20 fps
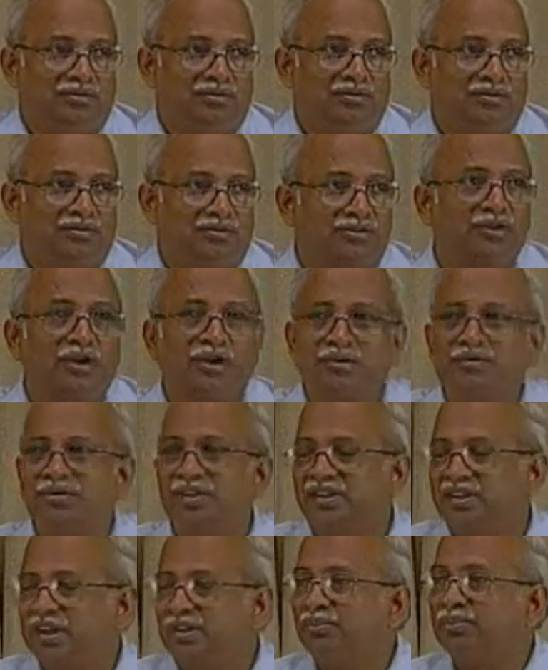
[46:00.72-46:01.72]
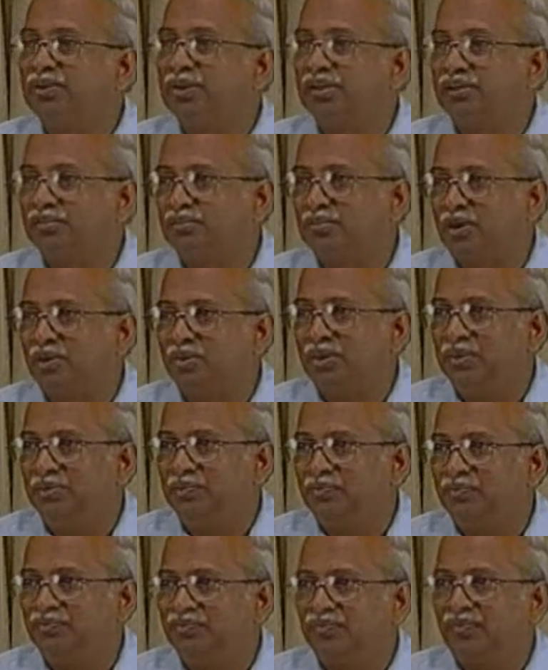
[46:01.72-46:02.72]
solve a temporary problem,
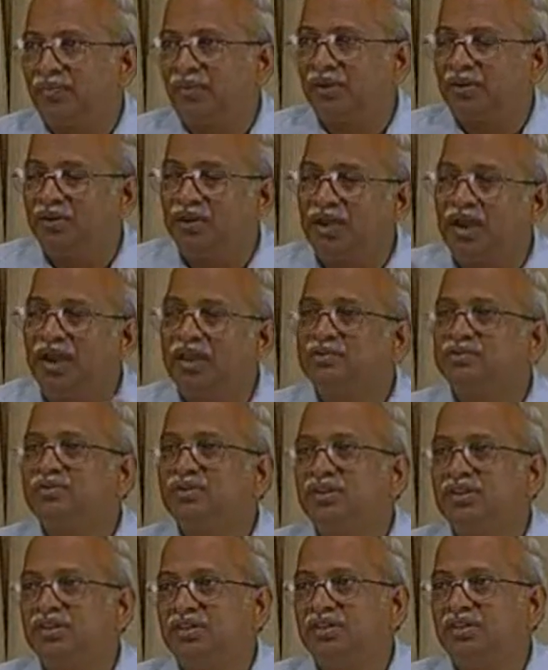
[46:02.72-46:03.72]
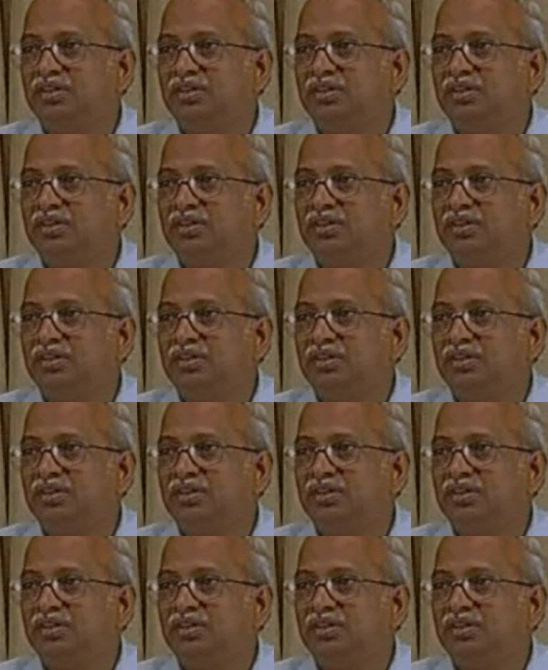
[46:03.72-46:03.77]
you are actually